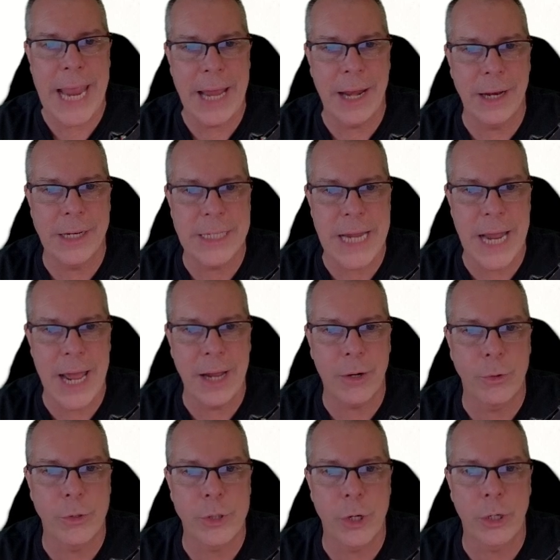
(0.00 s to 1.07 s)
attack
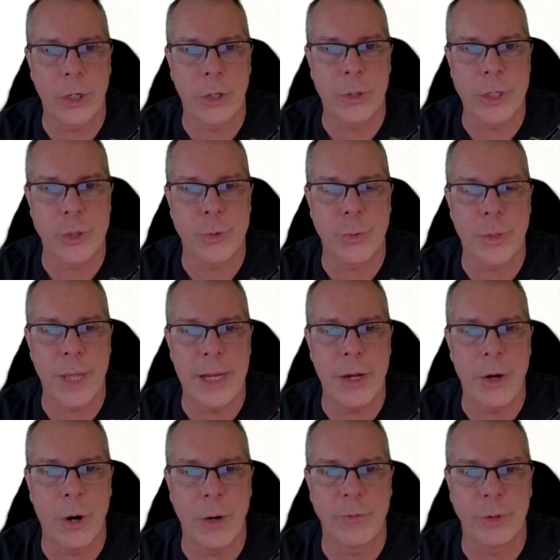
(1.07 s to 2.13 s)
or target creatures with any
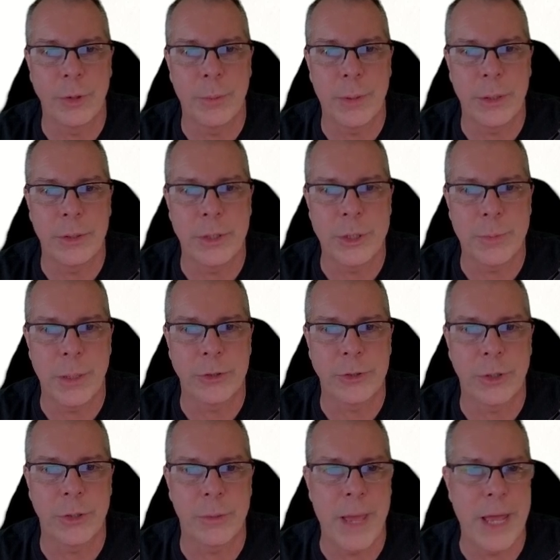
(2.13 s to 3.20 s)
harmful abilities, spells, or
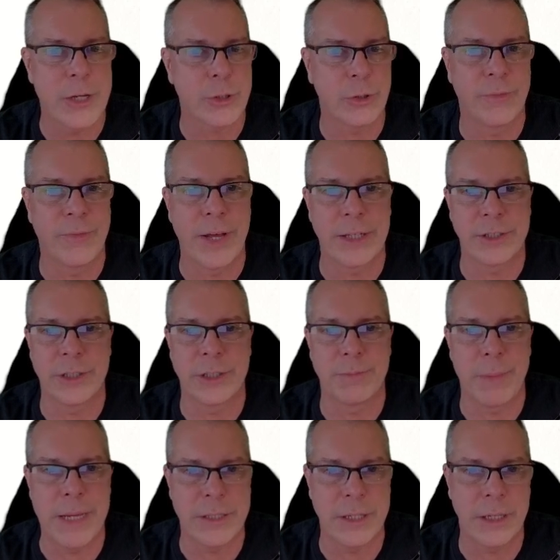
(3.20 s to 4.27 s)
other magical effects. It's
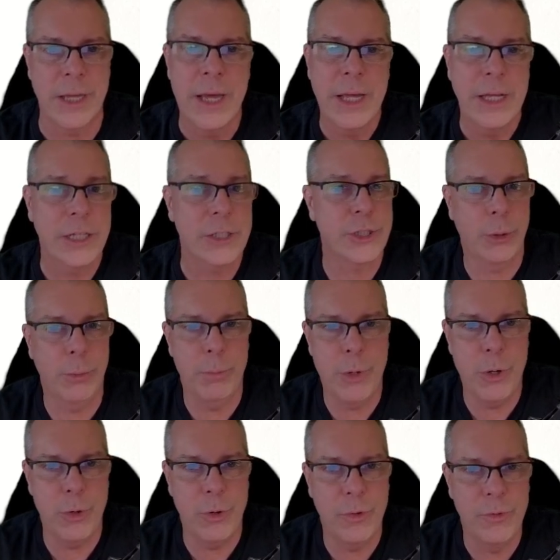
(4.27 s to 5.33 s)
basic. You can still
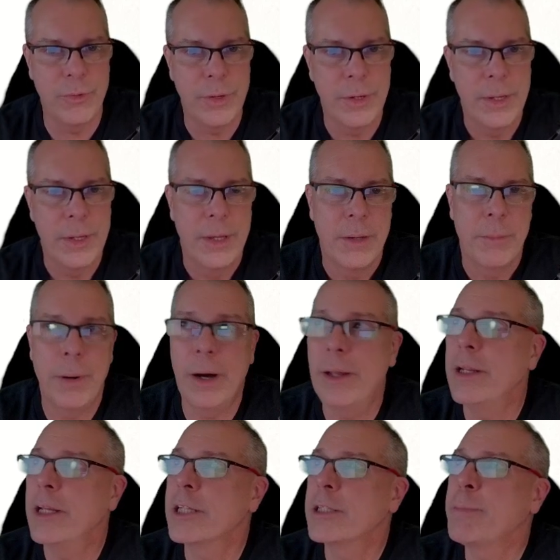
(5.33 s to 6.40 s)
move, but
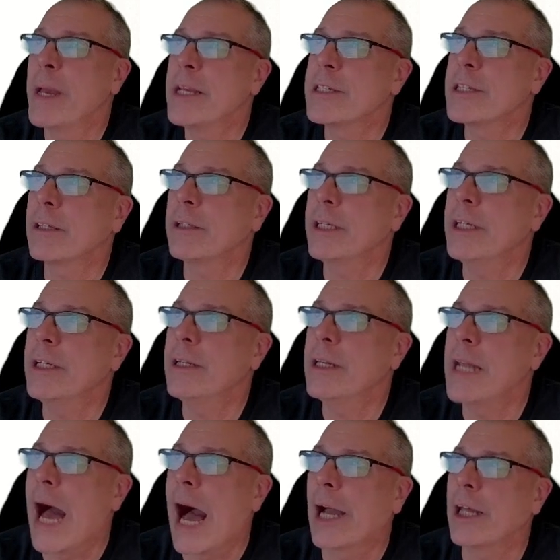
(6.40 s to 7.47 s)
it's basically
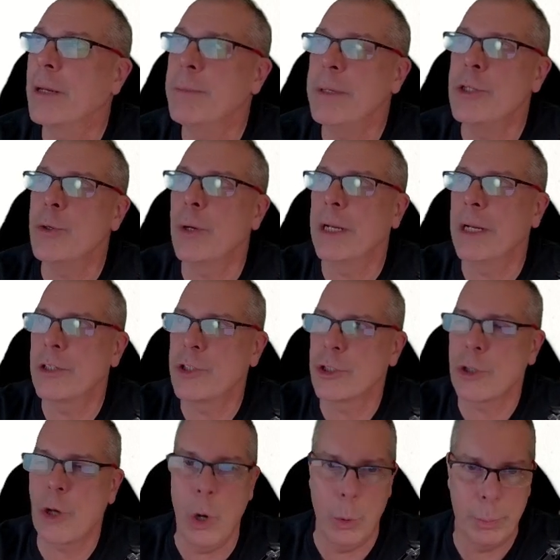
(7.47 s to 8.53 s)
not going to be doing it. It's just
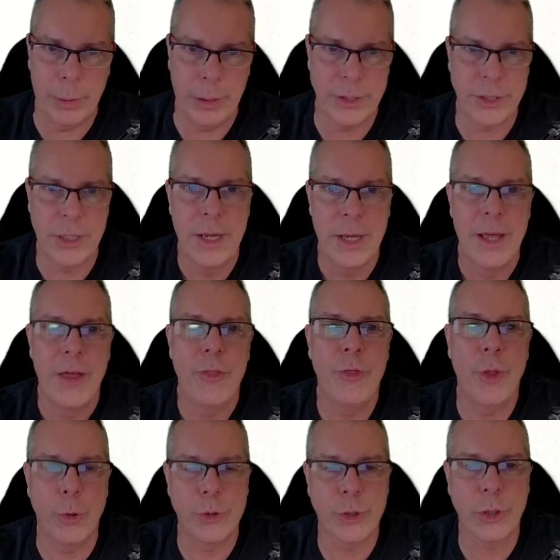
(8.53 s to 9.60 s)
hopeless.
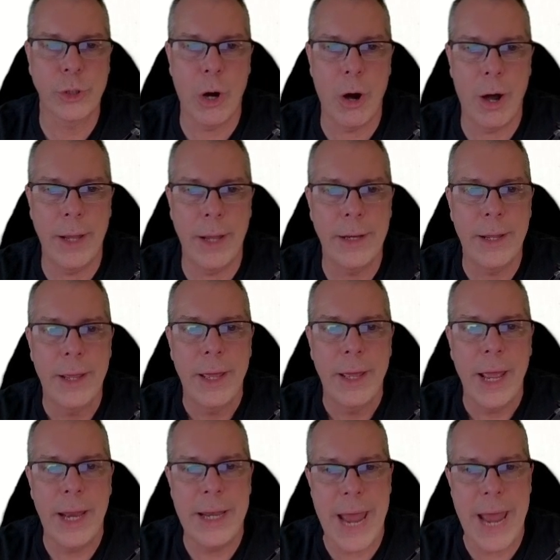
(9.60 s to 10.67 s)
Those are gone,
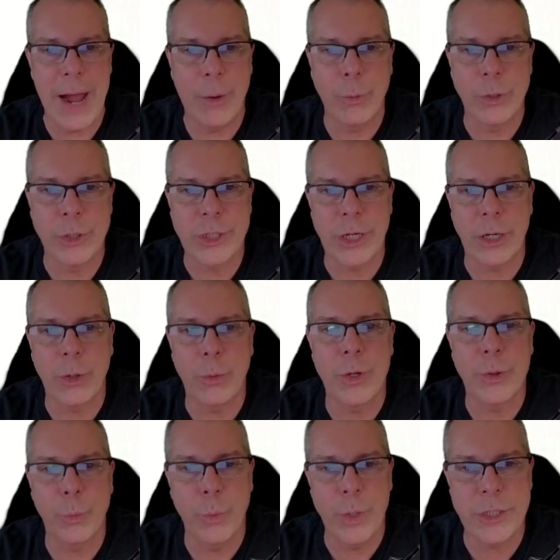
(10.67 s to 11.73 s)
and now we're stuck with
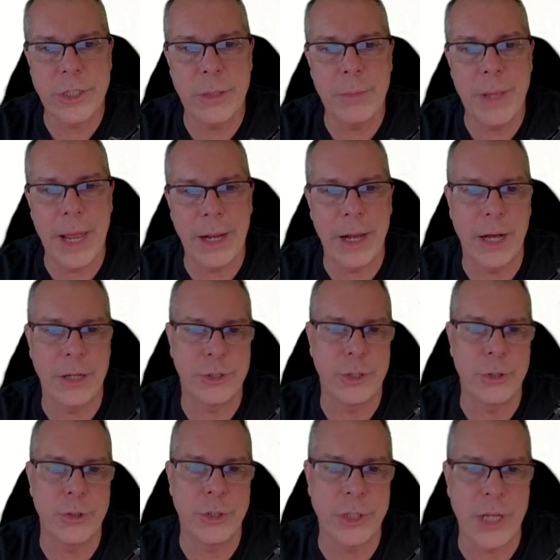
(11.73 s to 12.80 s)
wisdom and
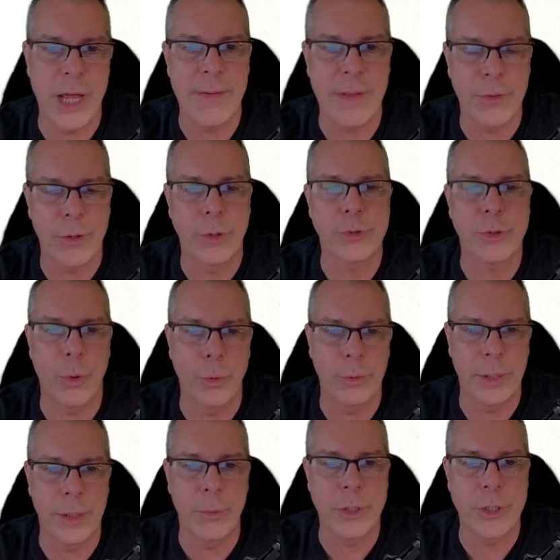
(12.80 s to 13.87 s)
constitution saving throws only,
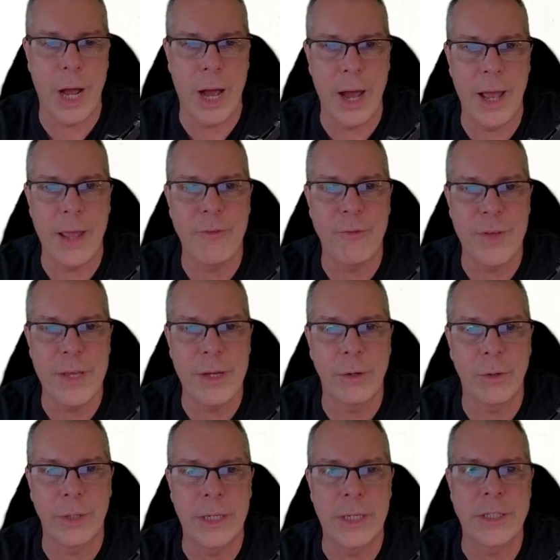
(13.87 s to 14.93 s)
which I feel
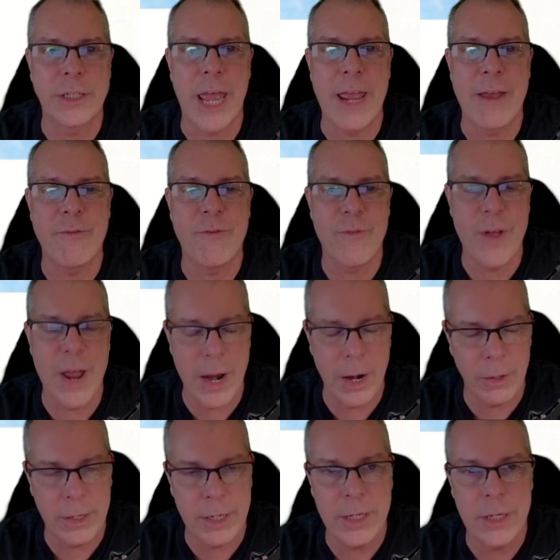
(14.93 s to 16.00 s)
is a
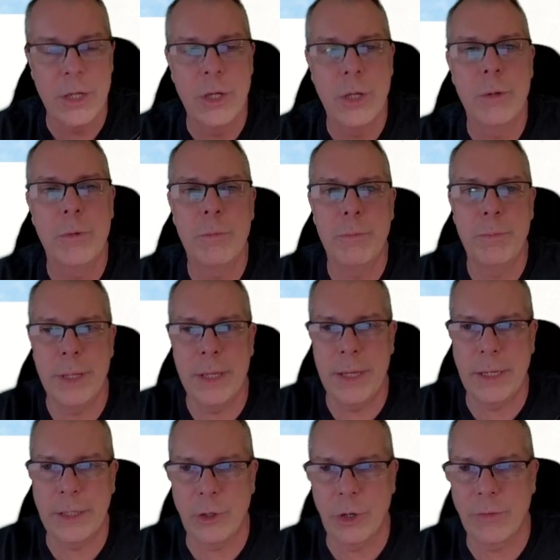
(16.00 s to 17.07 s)
very
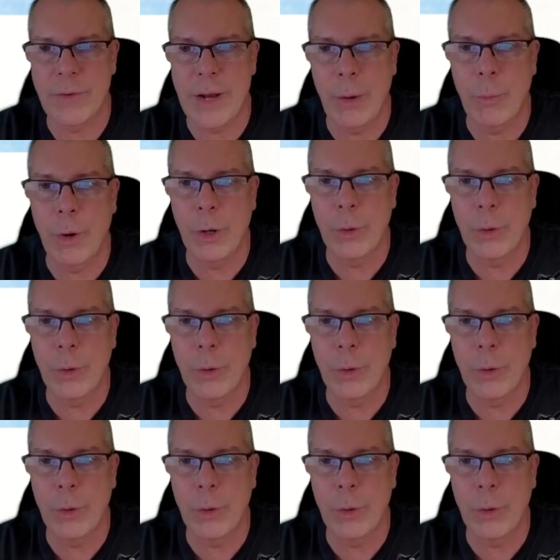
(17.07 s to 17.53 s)
big nerf. Now, what are we